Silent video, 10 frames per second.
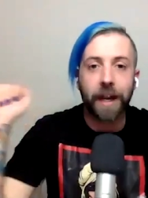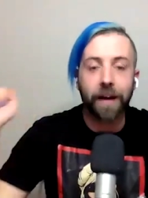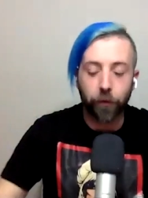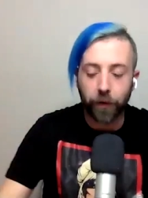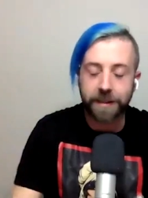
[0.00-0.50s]
We
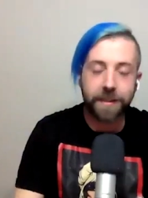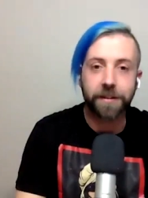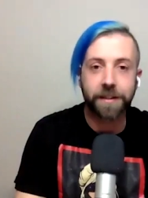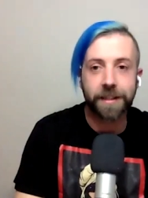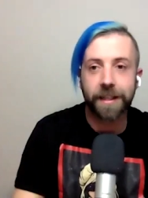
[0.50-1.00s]
love Reese
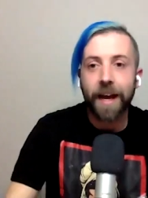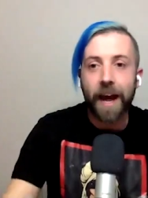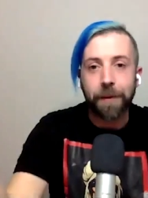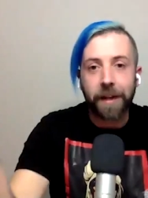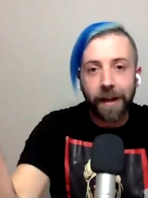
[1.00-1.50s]
Nicholson,
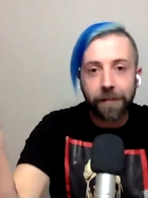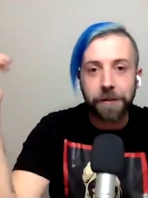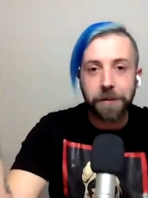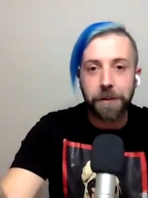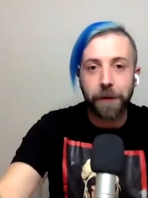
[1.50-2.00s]
and we love
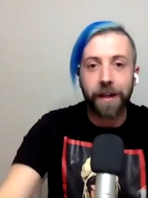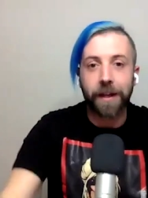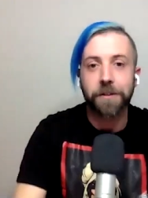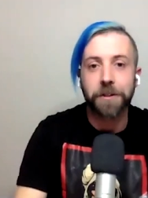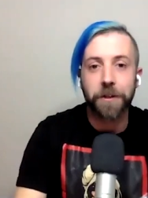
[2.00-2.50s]
you too,
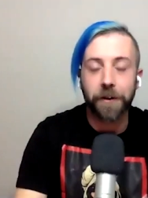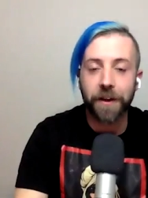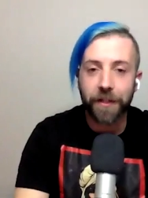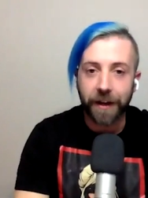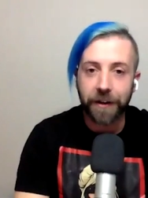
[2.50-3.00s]
Elektra Shock.
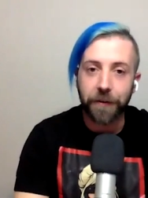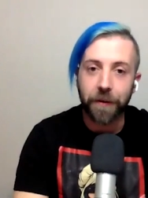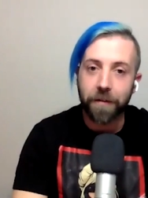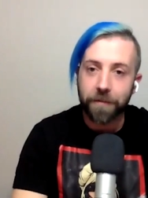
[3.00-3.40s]
Thank you